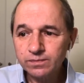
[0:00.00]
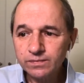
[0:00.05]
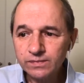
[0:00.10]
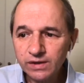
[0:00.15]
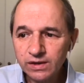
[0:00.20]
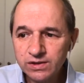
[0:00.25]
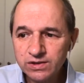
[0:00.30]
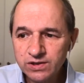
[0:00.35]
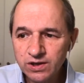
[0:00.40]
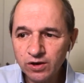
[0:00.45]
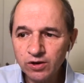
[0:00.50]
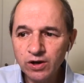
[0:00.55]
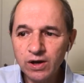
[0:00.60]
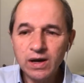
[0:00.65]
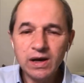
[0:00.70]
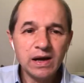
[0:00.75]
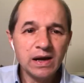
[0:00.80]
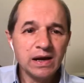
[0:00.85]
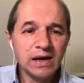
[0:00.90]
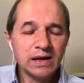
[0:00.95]
So,
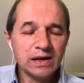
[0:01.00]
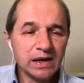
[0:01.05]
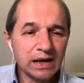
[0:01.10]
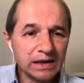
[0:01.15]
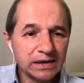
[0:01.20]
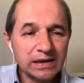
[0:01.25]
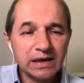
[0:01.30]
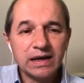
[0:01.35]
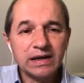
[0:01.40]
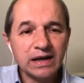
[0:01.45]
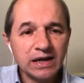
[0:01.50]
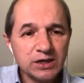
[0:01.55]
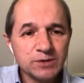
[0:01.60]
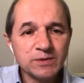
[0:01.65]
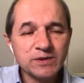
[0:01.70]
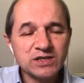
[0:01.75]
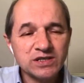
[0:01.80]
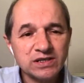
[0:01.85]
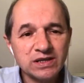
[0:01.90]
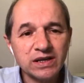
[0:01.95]
and, and
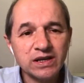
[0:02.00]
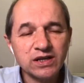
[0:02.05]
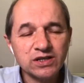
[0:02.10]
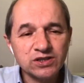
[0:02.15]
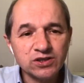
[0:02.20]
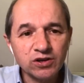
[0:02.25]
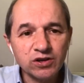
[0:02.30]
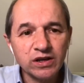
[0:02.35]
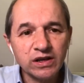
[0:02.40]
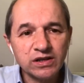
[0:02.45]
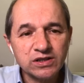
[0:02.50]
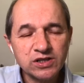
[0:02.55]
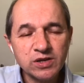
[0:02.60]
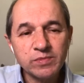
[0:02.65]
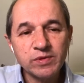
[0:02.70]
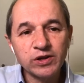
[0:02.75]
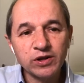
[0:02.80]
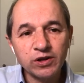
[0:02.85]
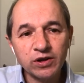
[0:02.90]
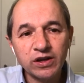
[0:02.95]
experts are saying there's not
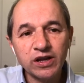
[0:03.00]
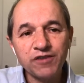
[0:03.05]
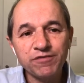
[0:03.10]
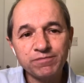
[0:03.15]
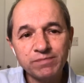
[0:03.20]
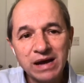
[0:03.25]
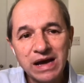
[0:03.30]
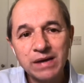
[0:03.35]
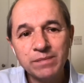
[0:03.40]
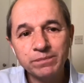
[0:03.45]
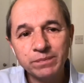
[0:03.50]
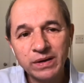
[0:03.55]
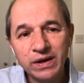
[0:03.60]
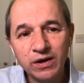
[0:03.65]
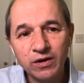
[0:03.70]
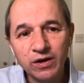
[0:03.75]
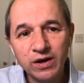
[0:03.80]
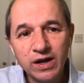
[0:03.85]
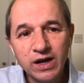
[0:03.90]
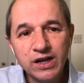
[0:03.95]
simply not enough
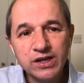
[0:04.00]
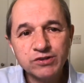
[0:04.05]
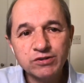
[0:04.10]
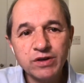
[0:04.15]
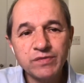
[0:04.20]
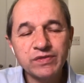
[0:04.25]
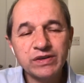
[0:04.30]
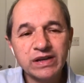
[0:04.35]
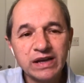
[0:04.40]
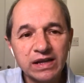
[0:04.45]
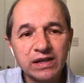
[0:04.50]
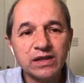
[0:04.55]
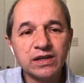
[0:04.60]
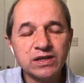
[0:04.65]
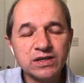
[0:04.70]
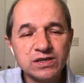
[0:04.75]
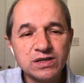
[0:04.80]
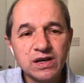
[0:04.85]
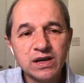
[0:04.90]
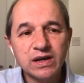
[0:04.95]
manpower to even get
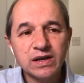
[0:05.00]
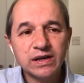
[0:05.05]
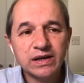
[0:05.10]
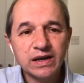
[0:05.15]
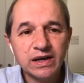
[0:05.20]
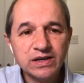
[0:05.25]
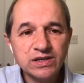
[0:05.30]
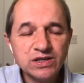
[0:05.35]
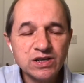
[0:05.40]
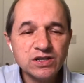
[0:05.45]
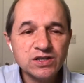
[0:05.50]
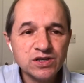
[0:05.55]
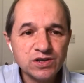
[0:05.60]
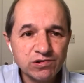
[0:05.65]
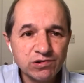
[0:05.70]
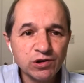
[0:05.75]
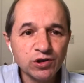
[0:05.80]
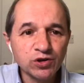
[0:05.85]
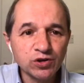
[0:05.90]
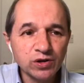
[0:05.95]
these cases
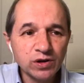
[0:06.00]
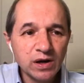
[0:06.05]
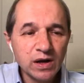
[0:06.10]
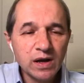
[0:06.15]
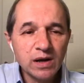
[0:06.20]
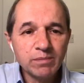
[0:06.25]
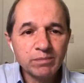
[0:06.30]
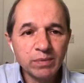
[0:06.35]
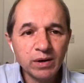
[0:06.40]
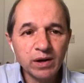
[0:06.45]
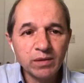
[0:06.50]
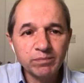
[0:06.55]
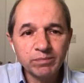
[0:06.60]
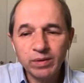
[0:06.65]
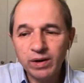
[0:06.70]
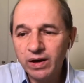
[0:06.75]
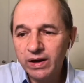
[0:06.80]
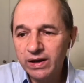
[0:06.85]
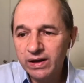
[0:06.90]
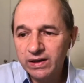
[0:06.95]
through. But
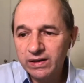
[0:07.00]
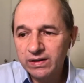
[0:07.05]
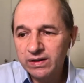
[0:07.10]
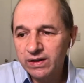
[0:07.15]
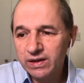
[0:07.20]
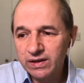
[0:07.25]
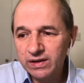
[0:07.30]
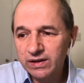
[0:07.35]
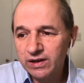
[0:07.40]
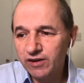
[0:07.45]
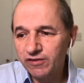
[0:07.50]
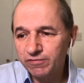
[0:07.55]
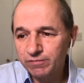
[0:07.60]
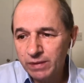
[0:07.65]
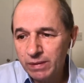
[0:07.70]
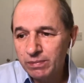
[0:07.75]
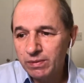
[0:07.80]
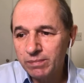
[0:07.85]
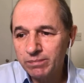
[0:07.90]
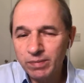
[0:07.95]
by, the, you know, if
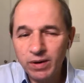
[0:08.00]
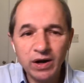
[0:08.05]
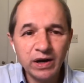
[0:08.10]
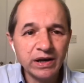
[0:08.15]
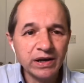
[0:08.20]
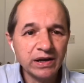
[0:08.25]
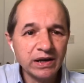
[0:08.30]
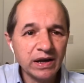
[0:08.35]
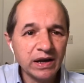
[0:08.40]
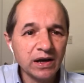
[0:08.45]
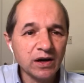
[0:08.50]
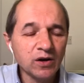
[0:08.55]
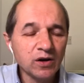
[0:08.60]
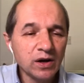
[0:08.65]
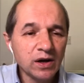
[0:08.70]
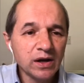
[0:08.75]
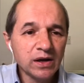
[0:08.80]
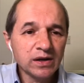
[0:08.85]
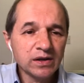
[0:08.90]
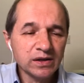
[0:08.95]
people are buying now,
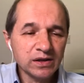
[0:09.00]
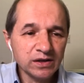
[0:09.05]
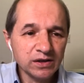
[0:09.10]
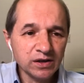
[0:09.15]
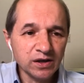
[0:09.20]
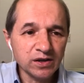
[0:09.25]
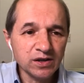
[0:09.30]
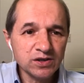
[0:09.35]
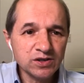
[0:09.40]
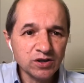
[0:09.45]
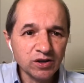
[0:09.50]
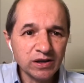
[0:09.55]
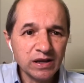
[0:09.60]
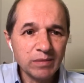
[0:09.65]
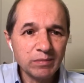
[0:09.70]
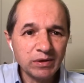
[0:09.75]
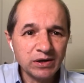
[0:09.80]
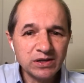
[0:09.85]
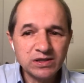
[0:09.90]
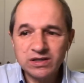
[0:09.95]
you know, there's not that
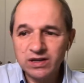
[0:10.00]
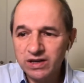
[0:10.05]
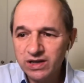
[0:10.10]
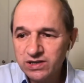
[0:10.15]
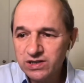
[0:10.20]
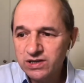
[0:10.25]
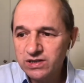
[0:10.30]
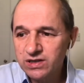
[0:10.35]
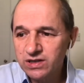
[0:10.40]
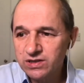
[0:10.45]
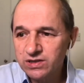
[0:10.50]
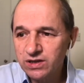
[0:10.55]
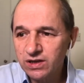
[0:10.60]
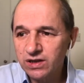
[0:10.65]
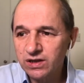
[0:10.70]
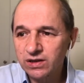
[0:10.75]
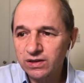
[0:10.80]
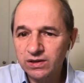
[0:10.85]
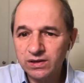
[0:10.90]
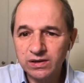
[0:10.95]
many solicitors that
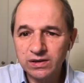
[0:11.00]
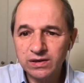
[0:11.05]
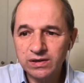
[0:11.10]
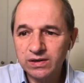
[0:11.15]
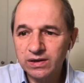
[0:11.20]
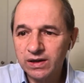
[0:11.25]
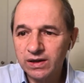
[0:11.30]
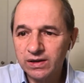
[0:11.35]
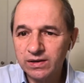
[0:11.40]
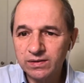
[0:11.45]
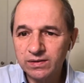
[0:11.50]
can uh,